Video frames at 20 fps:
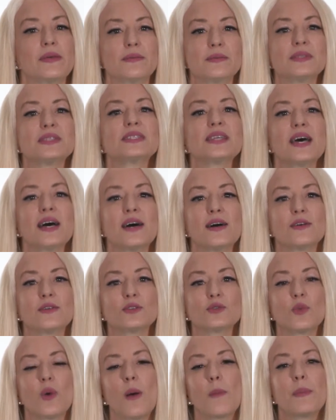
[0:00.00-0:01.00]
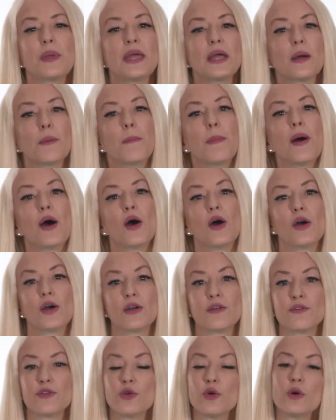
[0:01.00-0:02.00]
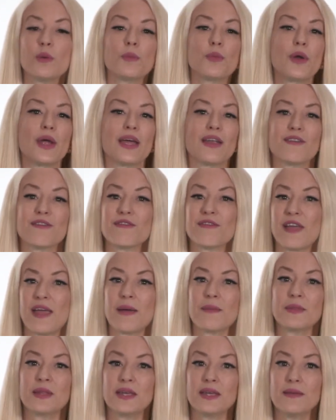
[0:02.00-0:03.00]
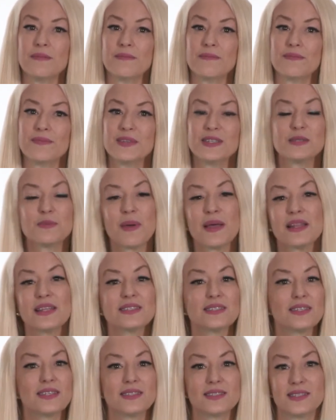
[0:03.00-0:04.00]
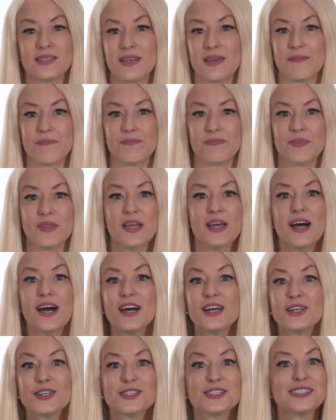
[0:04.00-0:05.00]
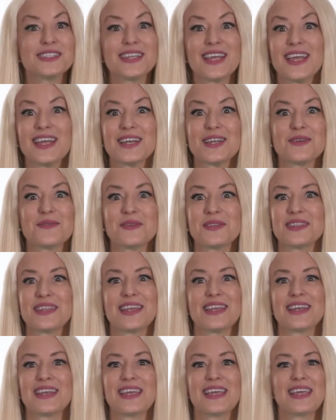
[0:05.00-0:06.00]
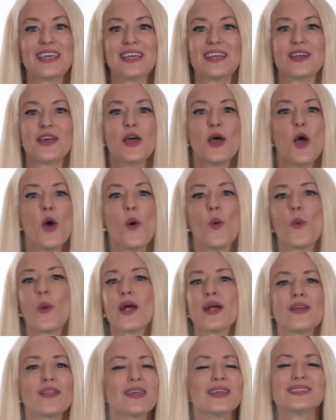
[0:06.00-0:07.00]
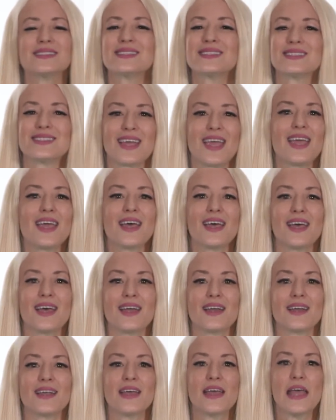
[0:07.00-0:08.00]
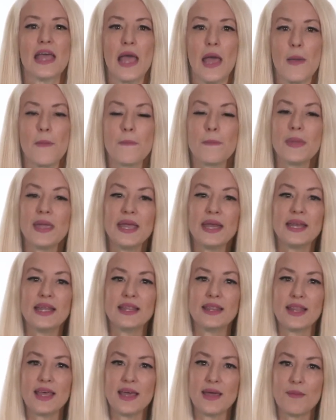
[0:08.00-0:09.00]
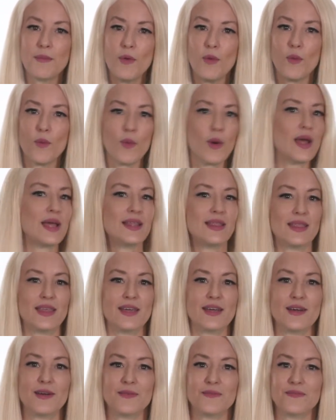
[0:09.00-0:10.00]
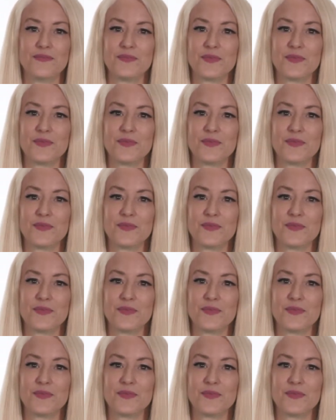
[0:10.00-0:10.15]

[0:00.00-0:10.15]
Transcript: themselves while being a part of your brand family is by listening to them, understanding what they need, where they stand, and meeting them right there,